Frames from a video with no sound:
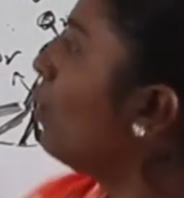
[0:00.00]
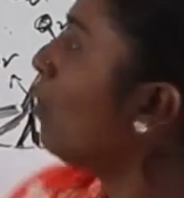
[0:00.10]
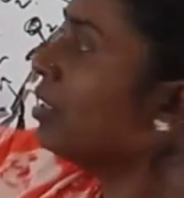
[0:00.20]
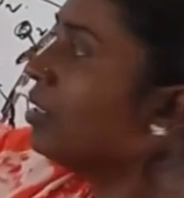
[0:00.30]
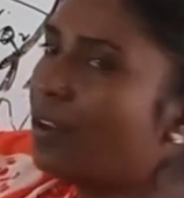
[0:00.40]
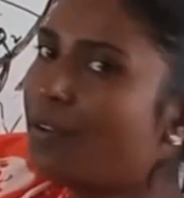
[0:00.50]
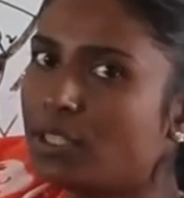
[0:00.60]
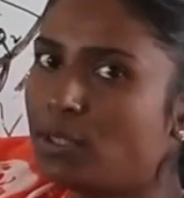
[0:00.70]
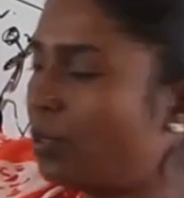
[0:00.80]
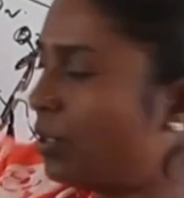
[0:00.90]
goes in a
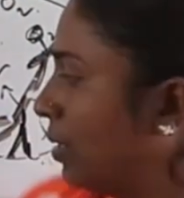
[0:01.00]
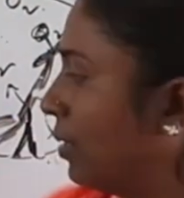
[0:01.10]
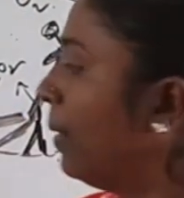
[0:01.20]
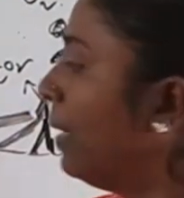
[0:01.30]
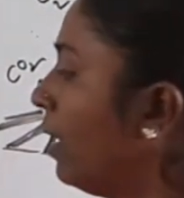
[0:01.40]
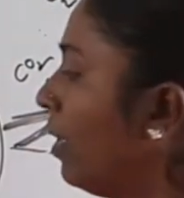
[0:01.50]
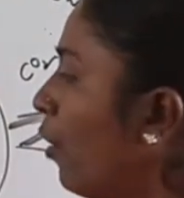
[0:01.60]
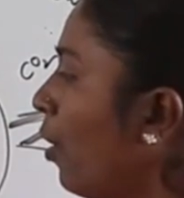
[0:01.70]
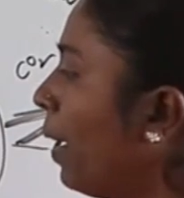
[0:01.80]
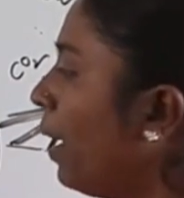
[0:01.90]
reverse process.
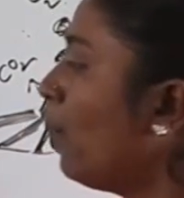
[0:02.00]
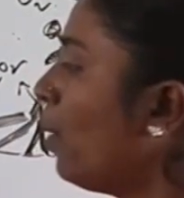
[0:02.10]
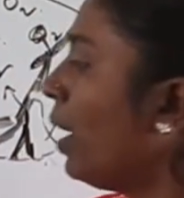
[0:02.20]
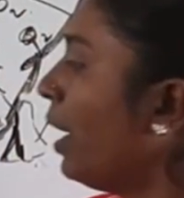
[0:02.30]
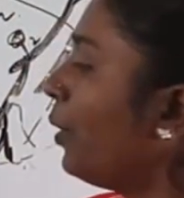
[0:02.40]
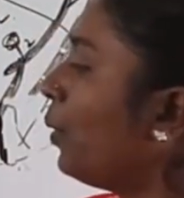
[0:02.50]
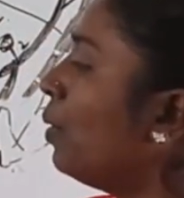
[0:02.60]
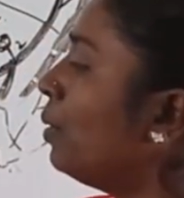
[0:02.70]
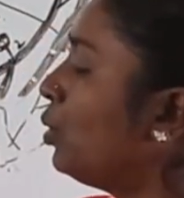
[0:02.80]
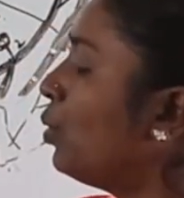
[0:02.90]
From alveoli it
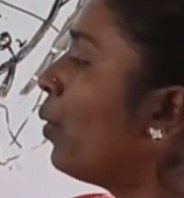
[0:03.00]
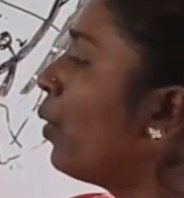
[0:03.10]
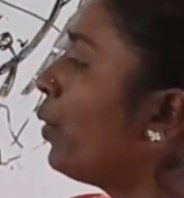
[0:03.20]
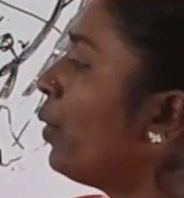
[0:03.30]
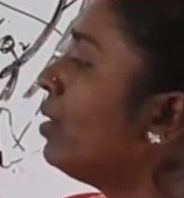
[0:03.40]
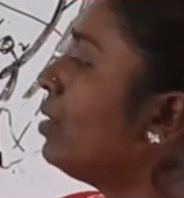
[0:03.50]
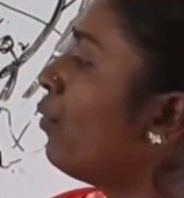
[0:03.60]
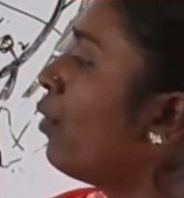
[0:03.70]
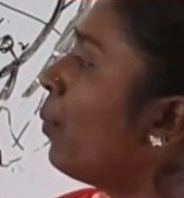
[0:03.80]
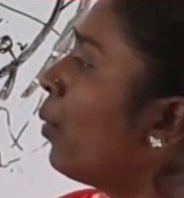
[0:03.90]
goes to bronchioles,
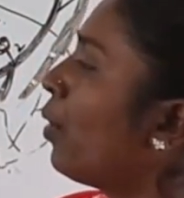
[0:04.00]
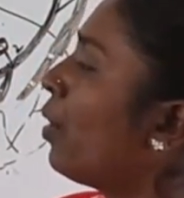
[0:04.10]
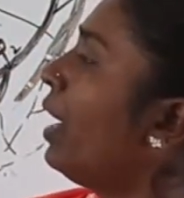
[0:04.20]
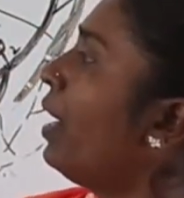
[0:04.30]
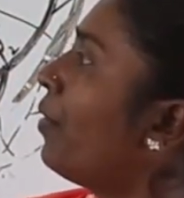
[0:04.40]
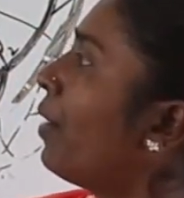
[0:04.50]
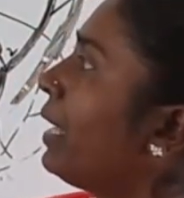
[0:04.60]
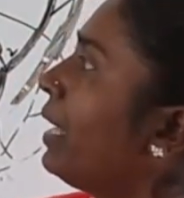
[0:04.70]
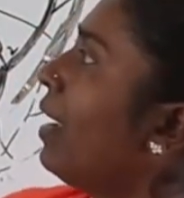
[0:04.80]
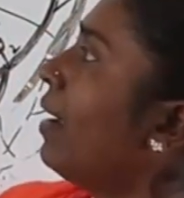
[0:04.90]
from bronchi,
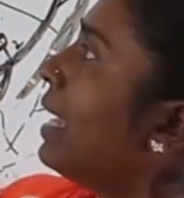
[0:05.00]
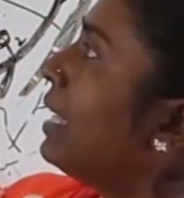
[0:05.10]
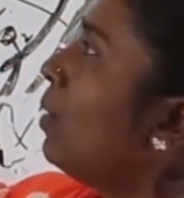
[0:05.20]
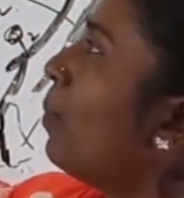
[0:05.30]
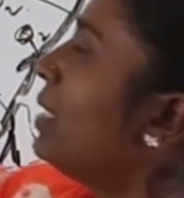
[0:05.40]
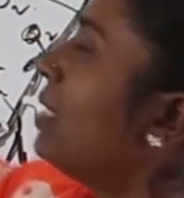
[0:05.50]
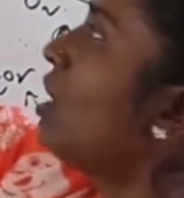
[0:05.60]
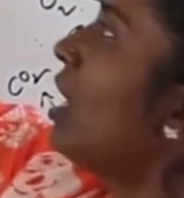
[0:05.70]
trachea, nasal passage,